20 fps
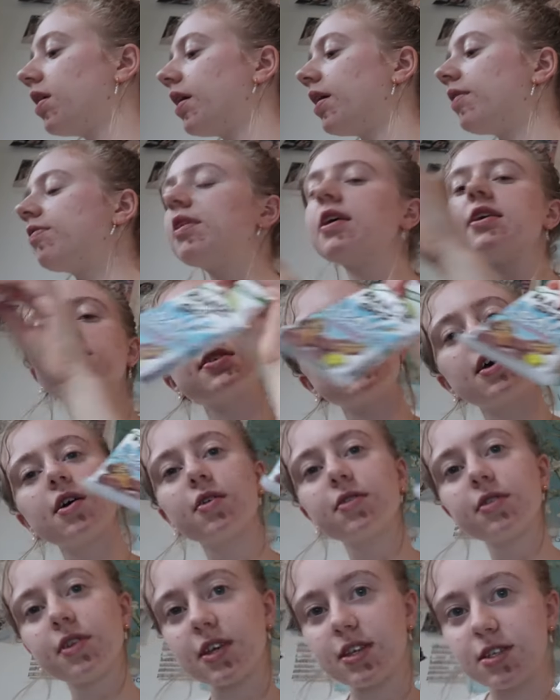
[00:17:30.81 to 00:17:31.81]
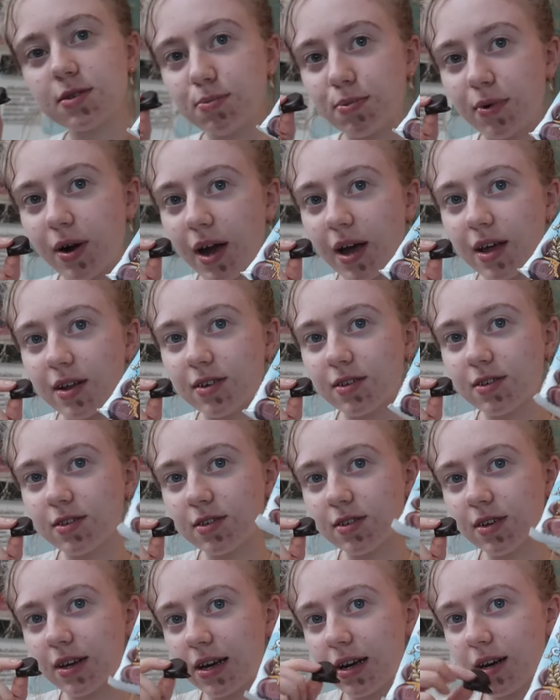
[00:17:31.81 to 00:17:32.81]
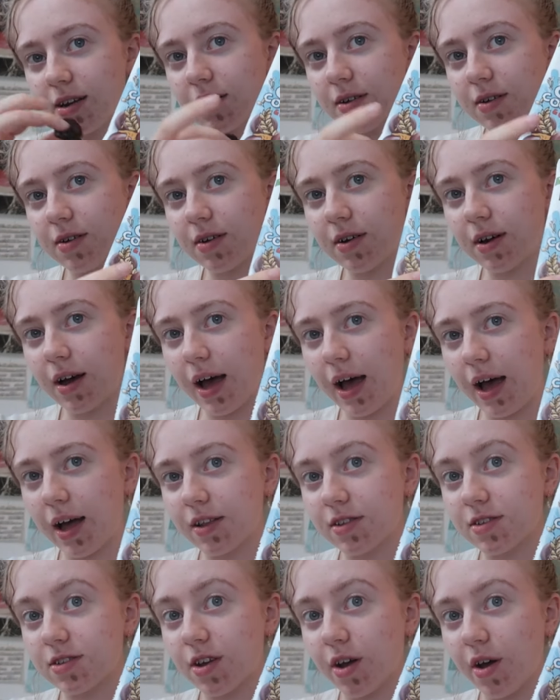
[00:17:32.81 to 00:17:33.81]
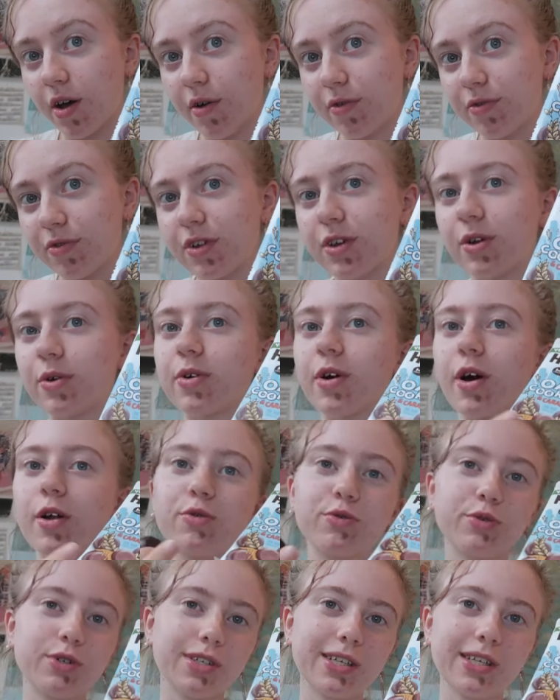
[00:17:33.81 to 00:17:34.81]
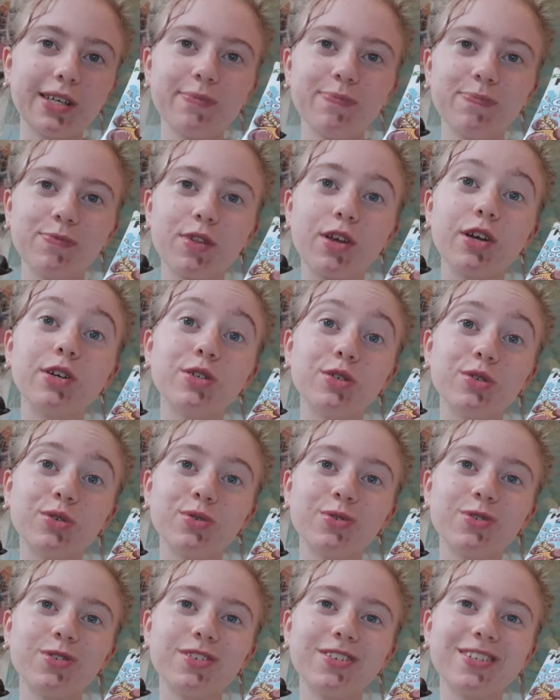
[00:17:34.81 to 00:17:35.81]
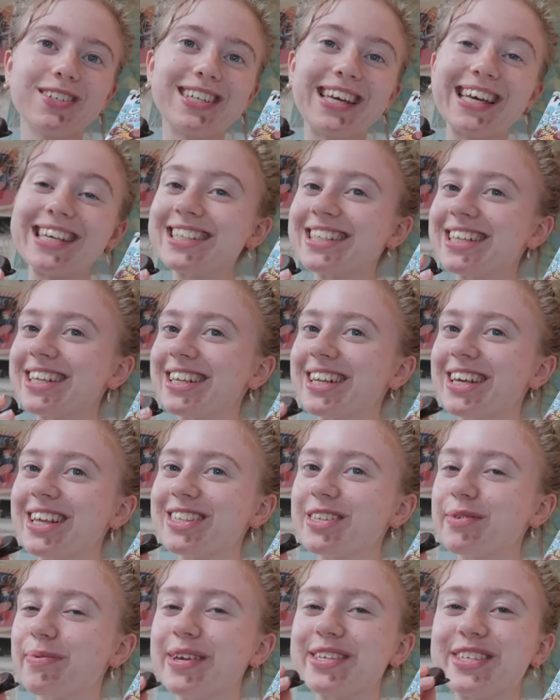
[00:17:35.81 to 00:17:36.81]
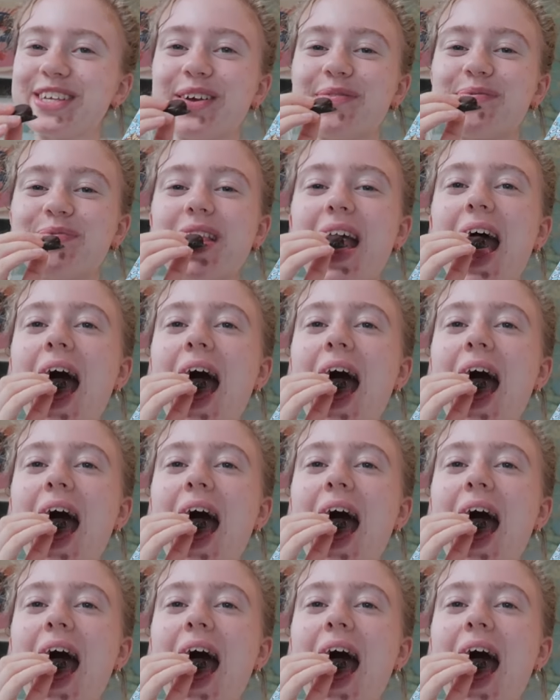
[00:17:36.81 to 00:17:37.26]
If they sell this brand hands off in your country, you should taste it. It's amazing.